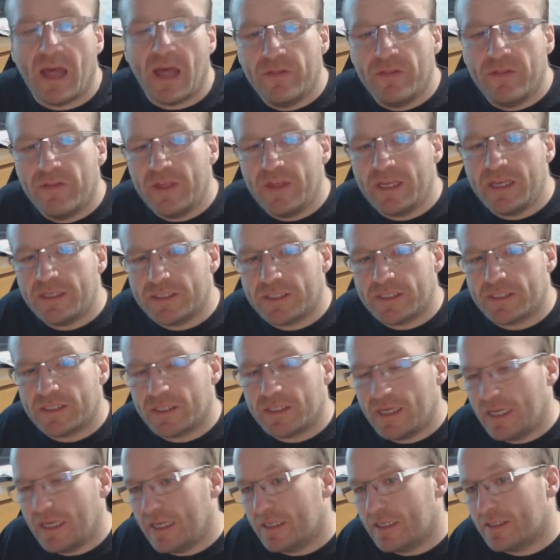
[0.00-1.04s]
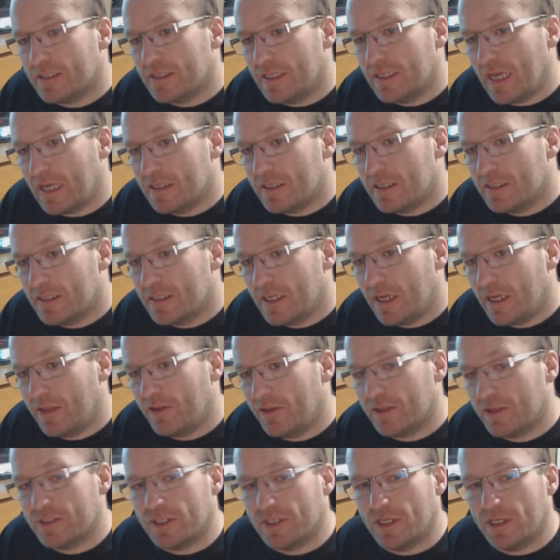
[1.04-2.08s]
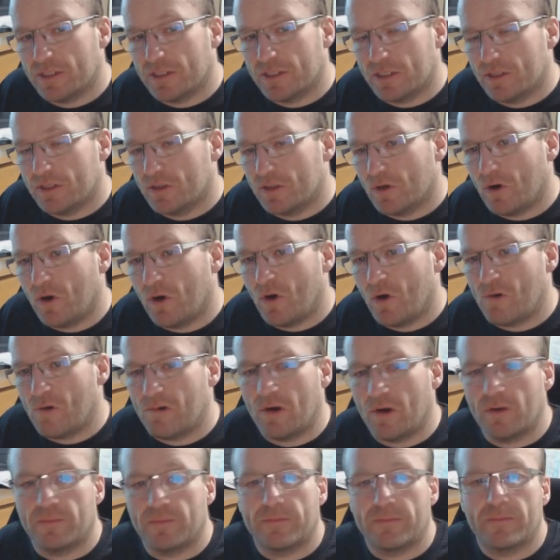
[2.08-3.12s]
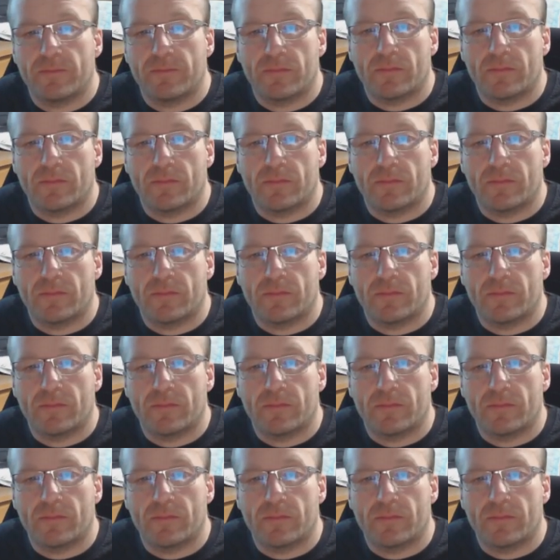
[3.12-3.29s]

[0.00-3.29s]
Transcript: And this is the antithesis to horror.